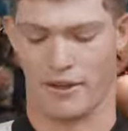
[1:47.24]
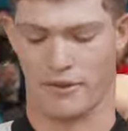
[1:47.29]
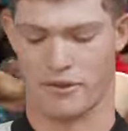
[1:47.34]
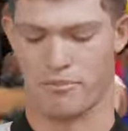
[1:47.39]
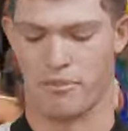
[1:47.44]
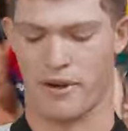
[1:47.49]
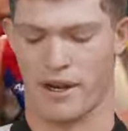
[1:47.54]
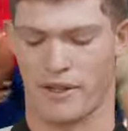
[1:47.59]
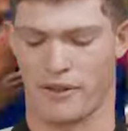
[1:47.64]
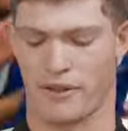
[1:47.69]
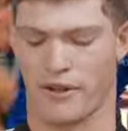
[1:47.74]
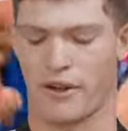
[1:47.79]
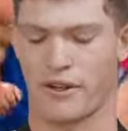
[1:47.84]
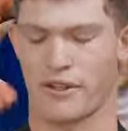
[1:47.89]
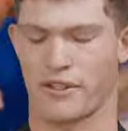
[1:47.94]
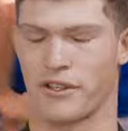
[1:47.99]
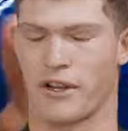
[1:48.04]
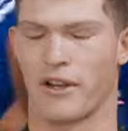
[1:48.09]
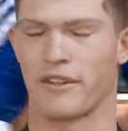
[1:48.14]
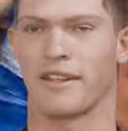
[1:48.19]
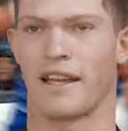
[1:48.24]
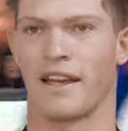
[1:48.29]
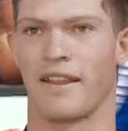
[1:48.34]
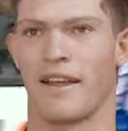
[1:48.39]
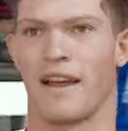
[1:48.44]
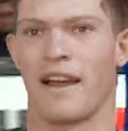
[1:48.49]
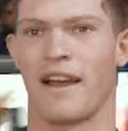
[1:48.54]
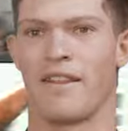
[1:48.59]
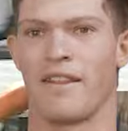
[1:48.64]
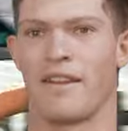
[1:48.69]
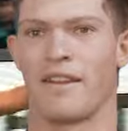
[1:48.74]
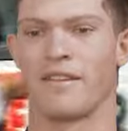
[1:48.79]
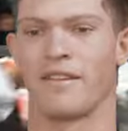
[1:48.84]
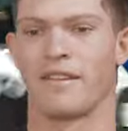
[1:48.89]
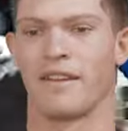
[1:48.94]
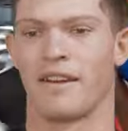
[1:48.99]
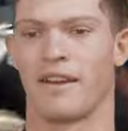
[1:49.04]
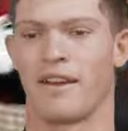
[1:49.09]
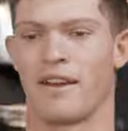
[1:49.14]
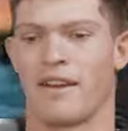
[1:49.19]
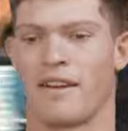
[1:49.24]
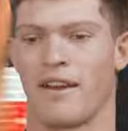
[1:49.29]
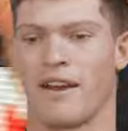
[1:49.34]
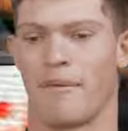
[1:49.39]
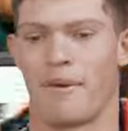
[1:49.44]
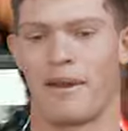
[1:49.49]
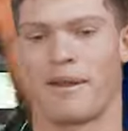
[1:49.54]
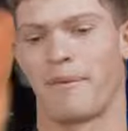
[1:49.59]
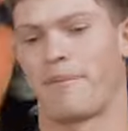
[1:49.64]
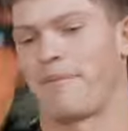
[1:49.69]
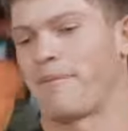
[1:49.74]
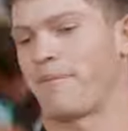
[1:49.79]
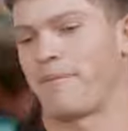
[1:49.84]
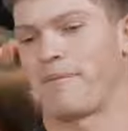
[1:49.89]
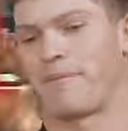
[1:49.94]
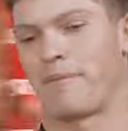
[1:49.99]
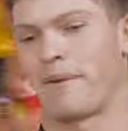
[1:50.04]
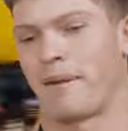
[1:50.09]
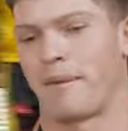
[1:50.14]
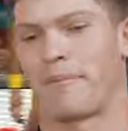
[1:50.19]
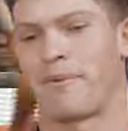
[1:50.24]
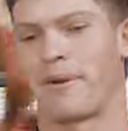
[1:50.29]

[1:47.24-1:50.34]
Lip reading: it was Brennan Cox, so I'd take that. And then, I mean, I've been